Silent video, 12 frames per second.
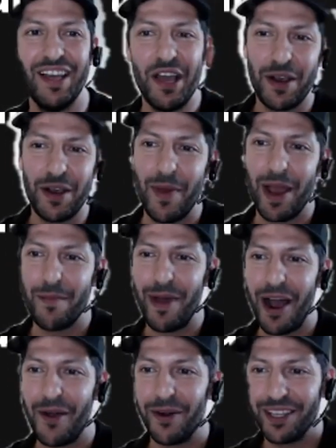your
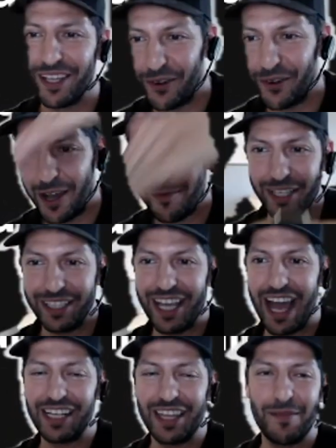manpower and then ramping
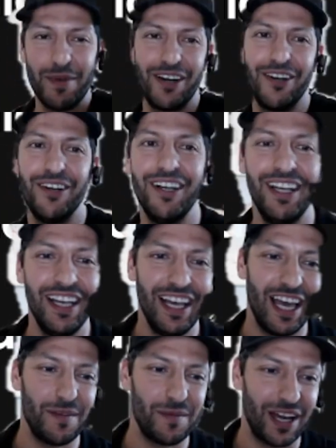down in the middle.
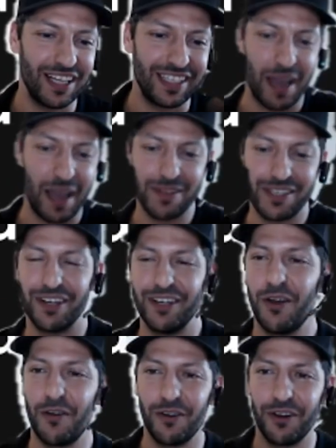And by the time it's turned
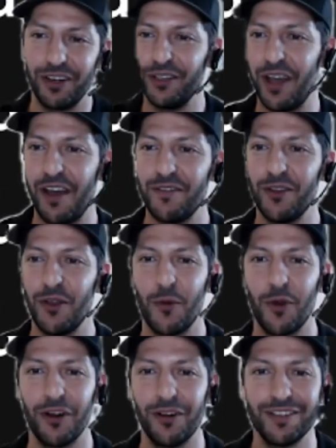over, you have no
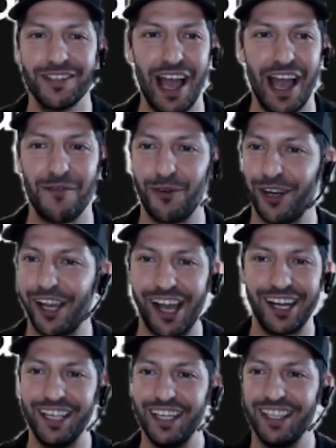more staff working
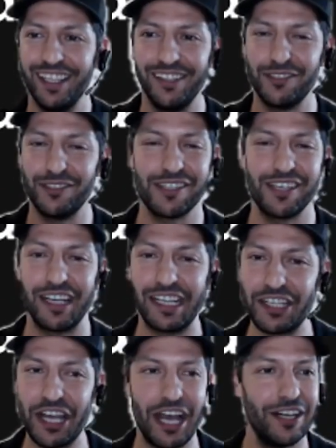on it. And there's just like a
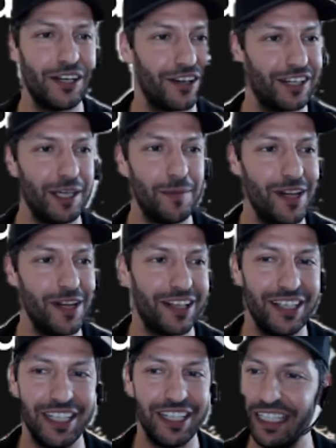janitor keeping it
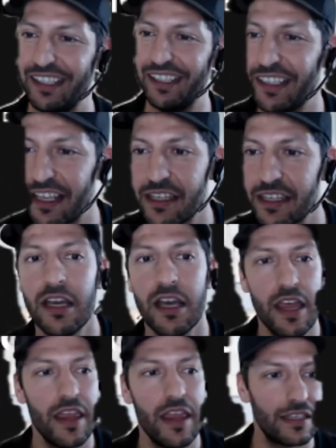clean. Like
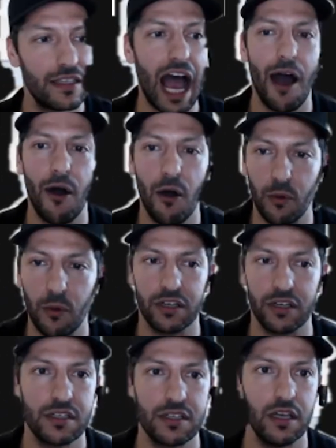that's, that's not how it
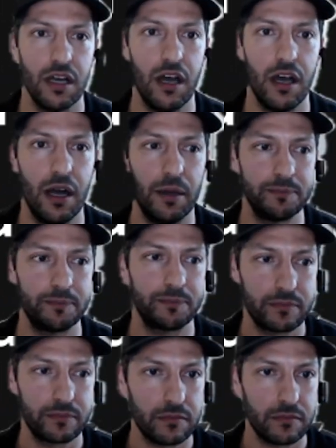works um,
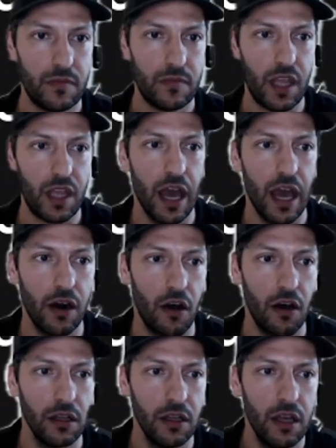at
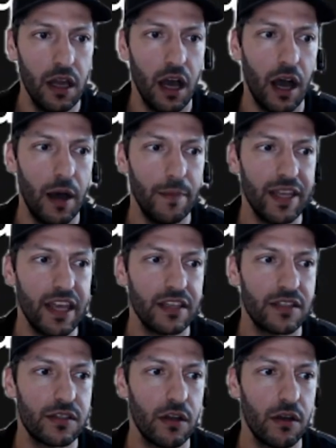all. Um, and
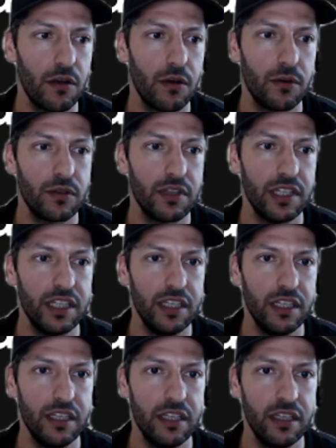then, so
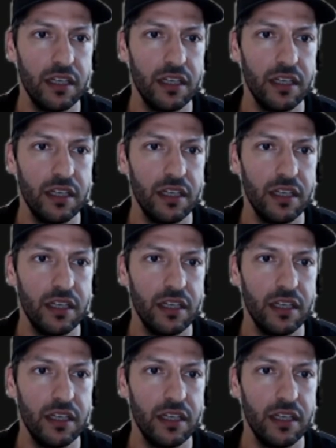the,